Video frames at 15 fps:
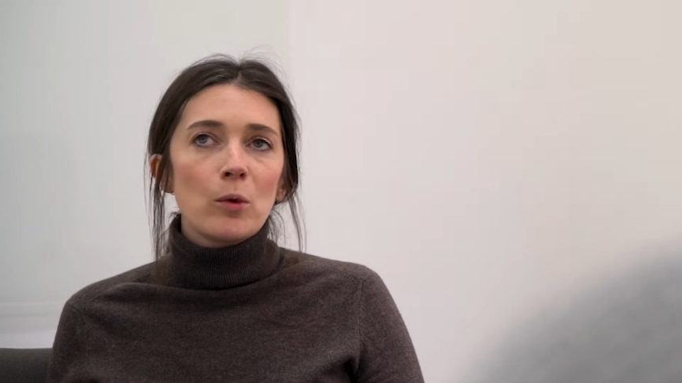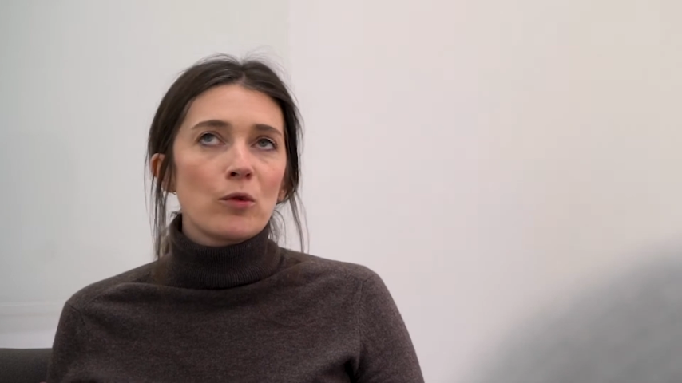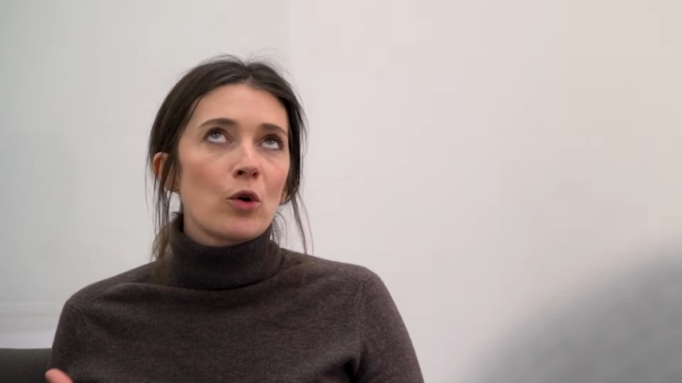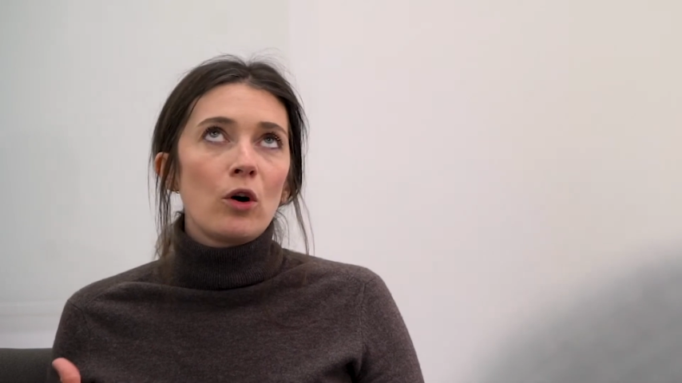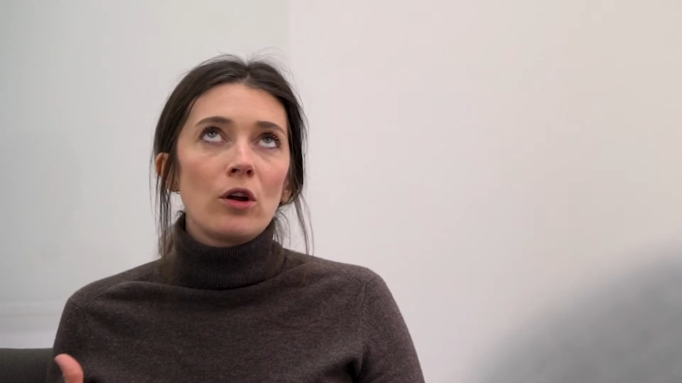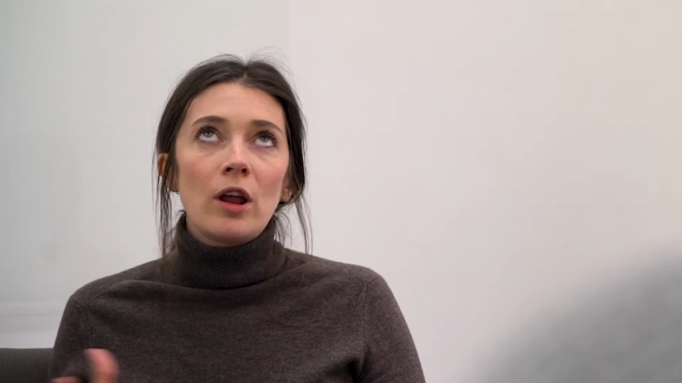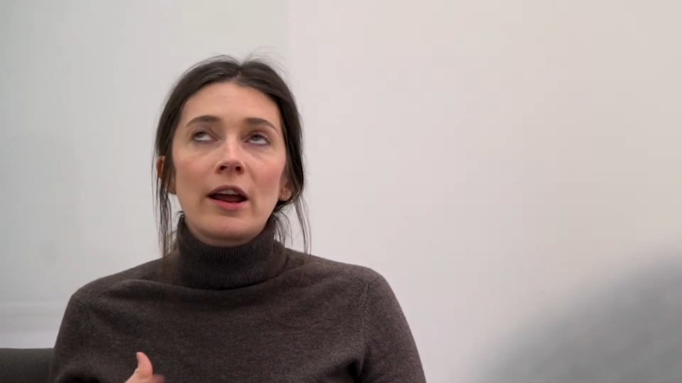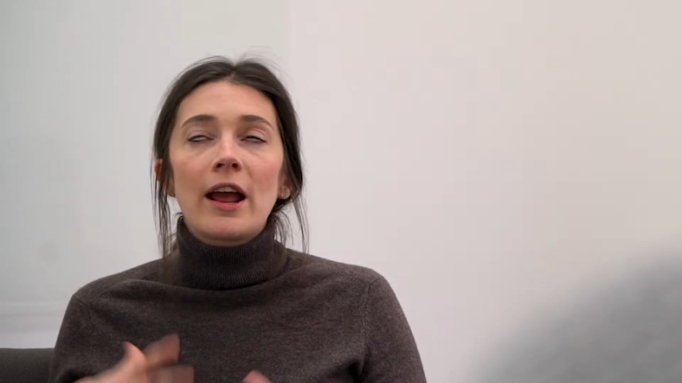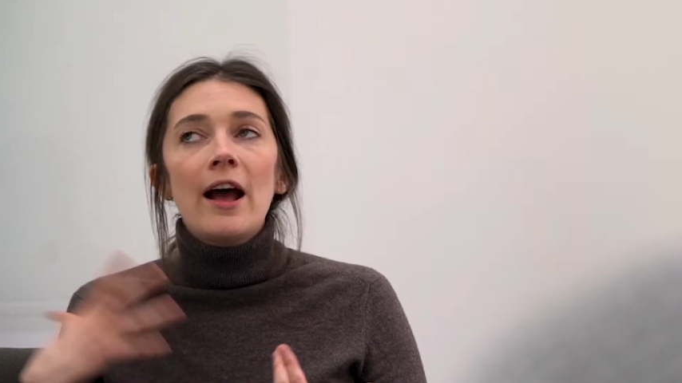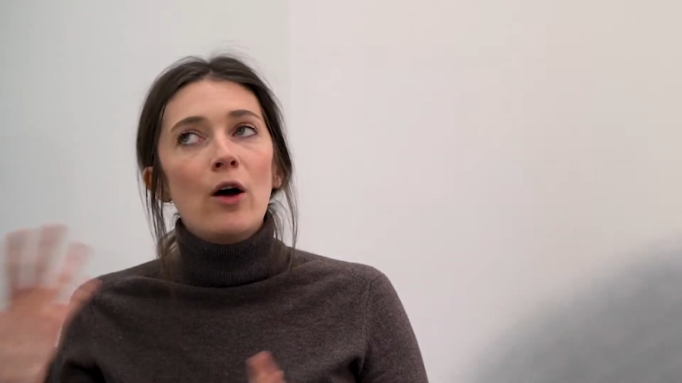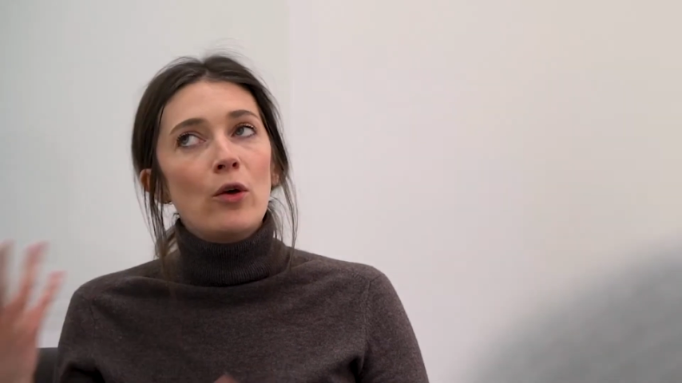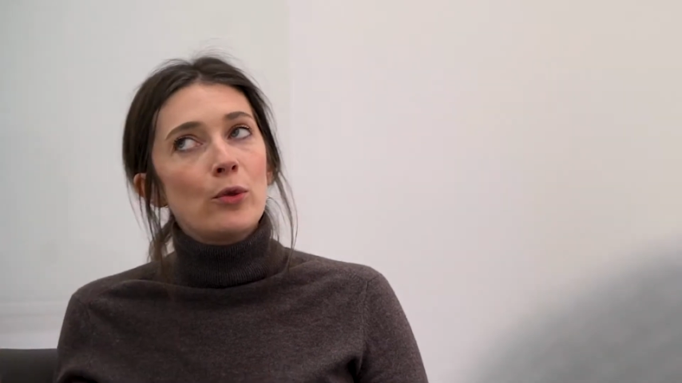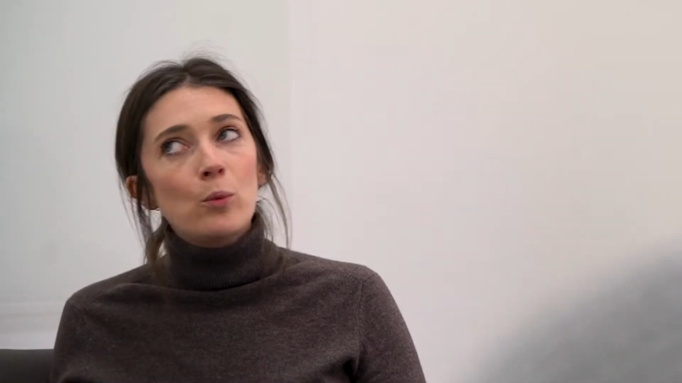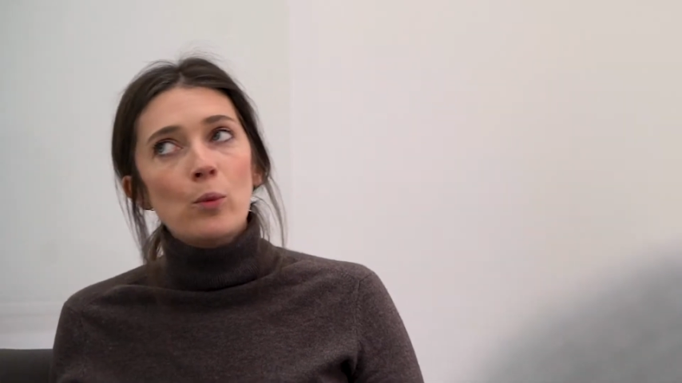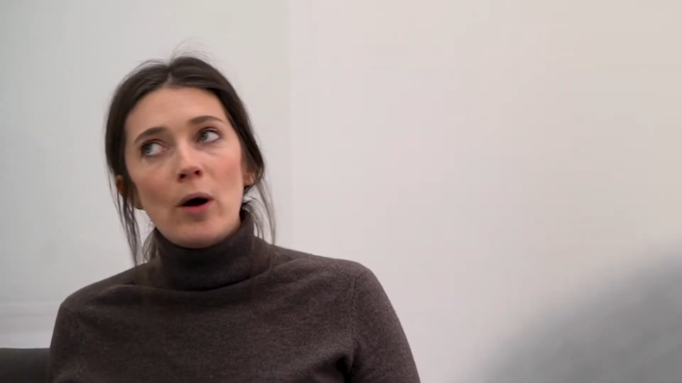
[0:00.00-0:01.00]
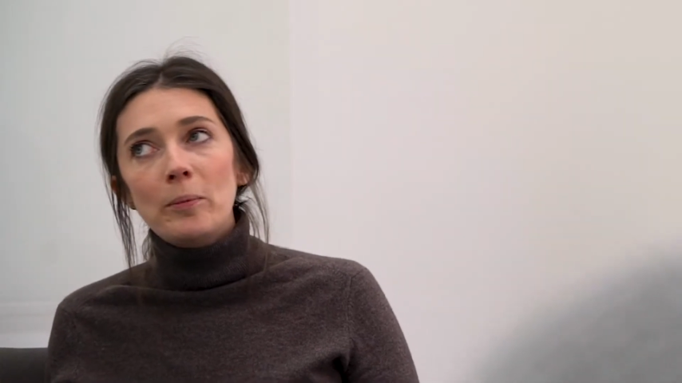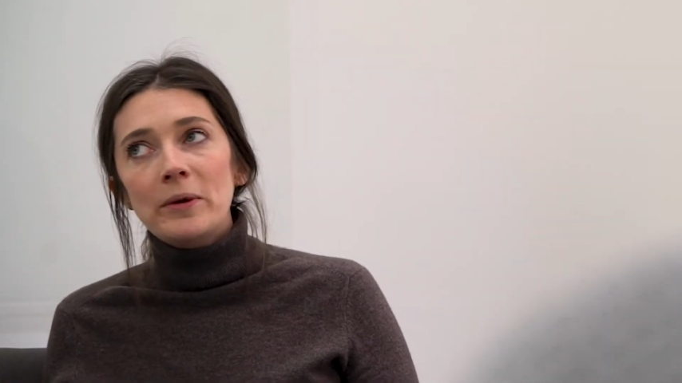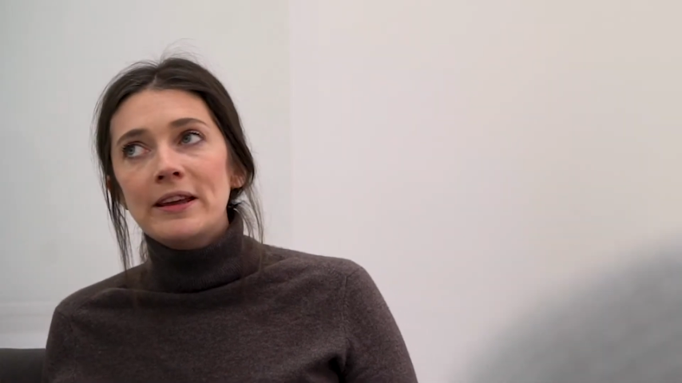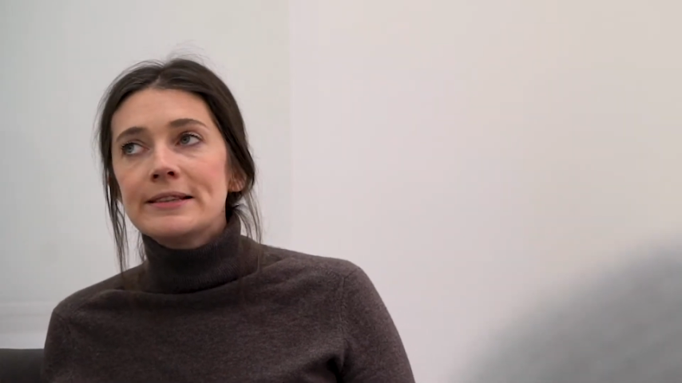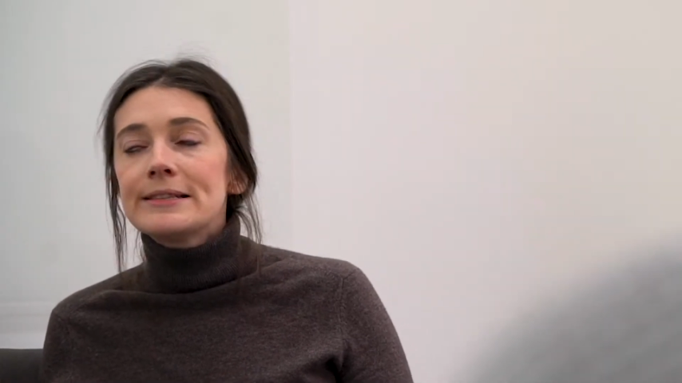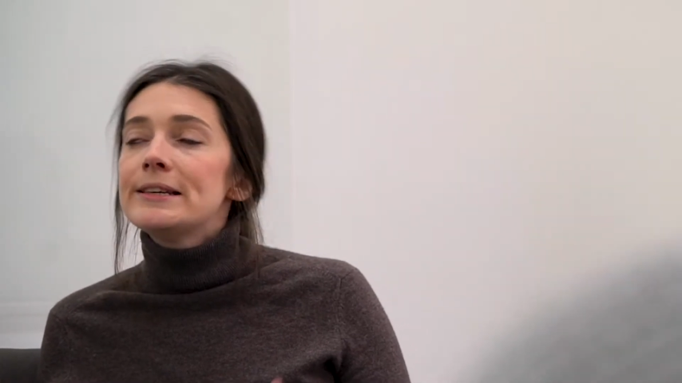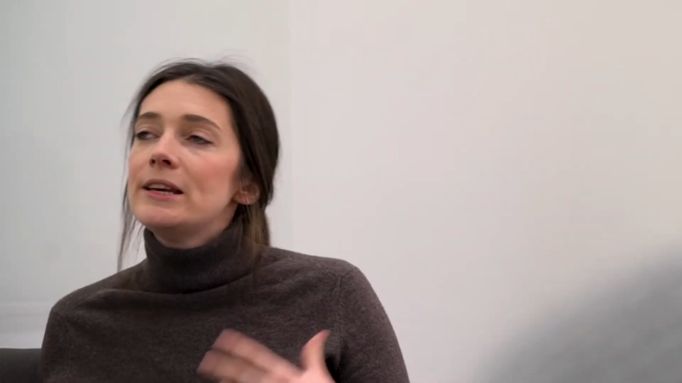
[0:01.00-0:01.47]
We've got like a health and
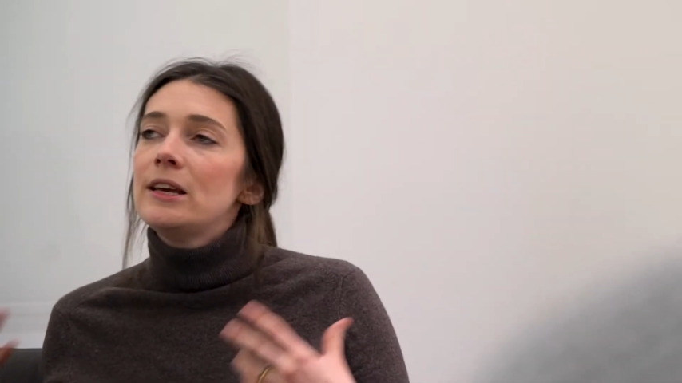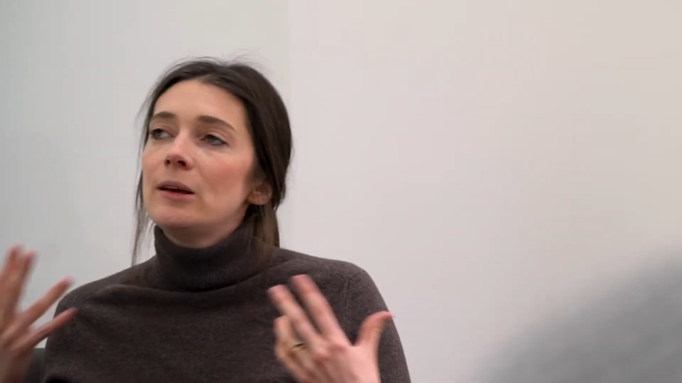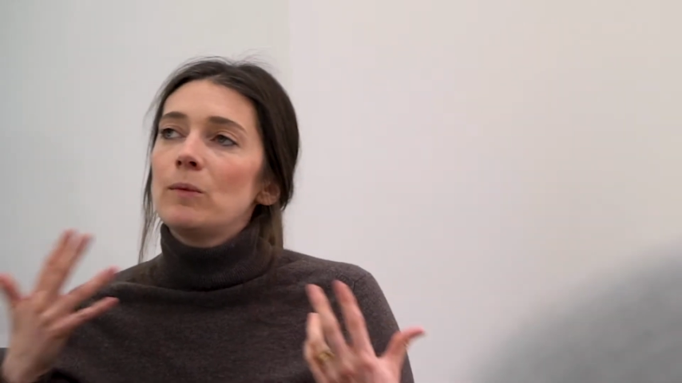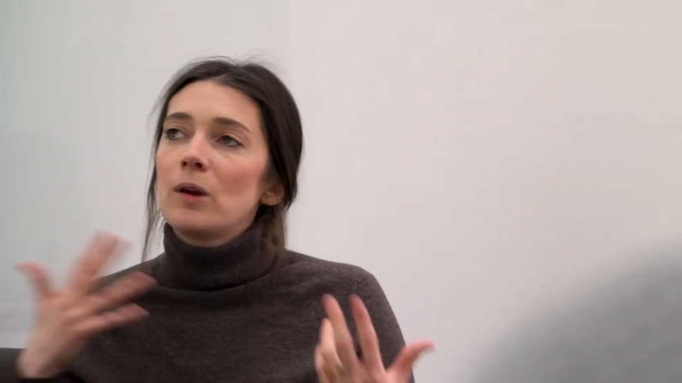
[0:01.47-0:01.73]
well-being team,